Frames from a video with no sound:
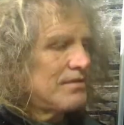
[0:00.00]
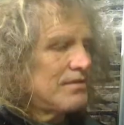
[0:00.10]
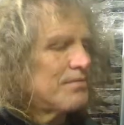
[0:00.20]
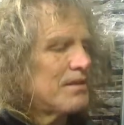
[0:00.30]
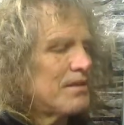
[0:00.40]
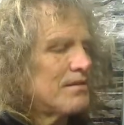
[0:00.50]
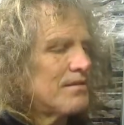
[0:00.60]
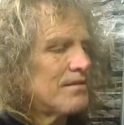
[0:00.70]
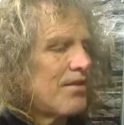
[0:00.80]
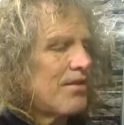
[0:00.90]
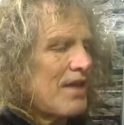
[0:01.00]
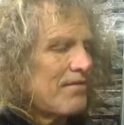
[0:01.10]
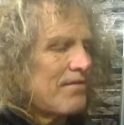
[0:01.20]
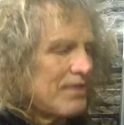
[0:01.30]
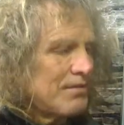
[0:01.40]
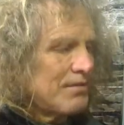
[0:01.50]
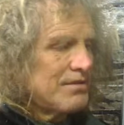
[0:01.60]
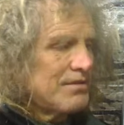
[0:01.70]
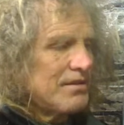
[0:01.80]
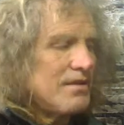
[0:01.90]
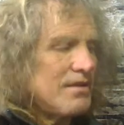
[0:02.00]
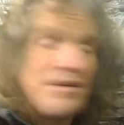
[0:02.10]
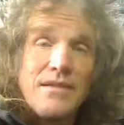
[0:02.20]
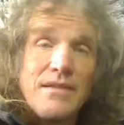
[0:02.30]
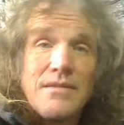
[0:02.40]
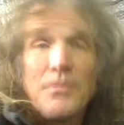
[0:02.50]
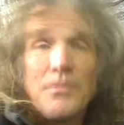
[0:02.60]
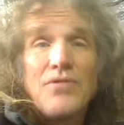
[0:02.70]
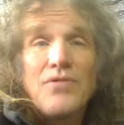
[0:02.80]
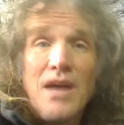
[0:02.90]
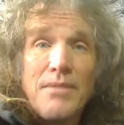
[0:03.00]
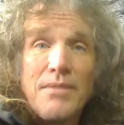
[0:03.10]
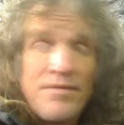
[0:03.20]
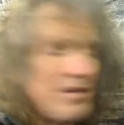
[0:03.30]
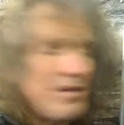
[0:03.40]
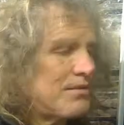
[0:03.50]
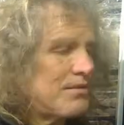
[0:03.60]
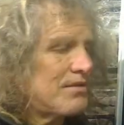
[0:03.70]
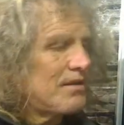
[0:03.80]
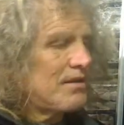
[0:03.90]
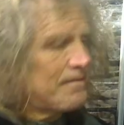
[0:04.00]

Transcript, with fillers: is because that frequency is the most common frequency.